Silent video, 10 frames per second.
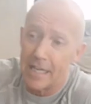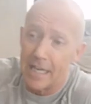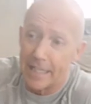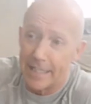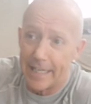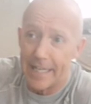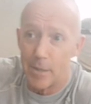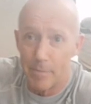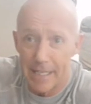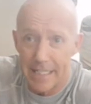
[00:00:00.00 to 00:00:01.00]
and then
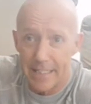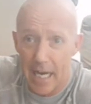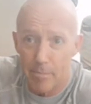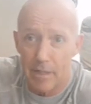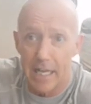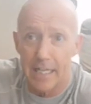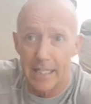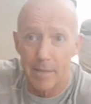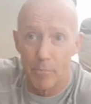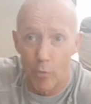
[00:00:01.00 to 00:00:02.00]
intermediate side plank, and
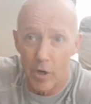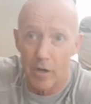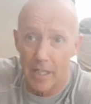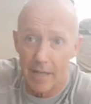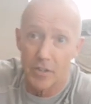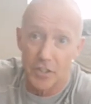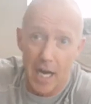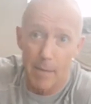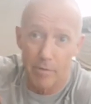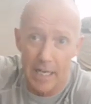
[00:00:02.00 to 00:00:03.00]
then more level
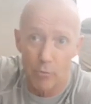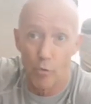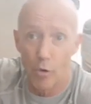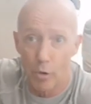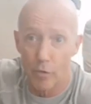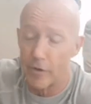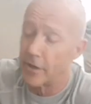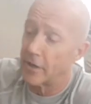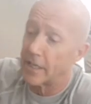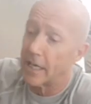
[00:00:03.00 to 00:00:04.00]
side plank rollover.
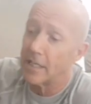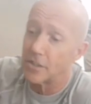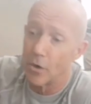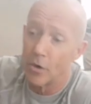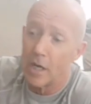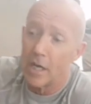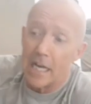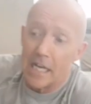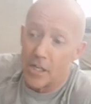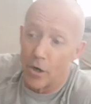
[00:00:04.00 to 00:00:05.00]
Okay, so
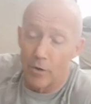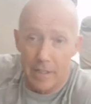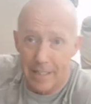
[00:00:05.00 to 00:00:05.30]
you know,